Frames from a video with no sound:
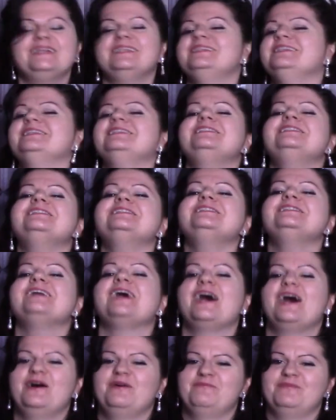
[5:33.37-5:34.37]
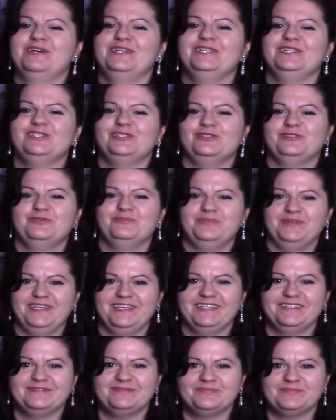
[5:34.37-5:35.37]
This is how money should be.
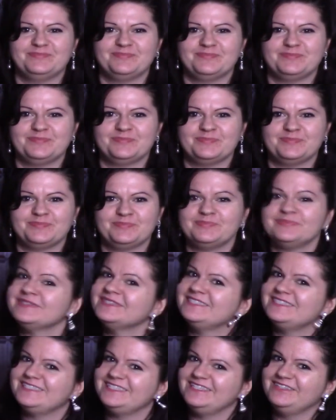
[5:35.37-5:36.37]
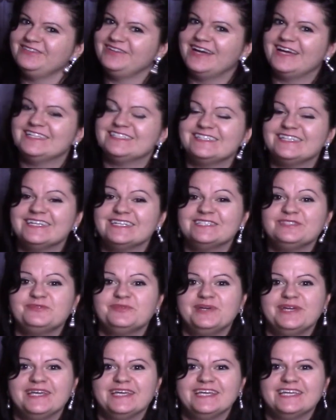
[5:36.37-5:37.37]
See you guys next
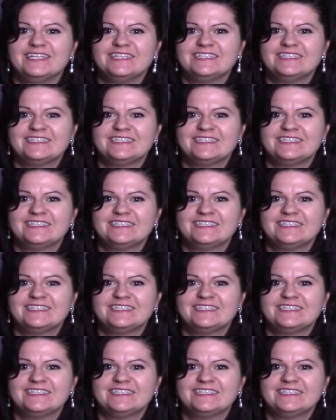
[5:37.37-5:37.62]
week.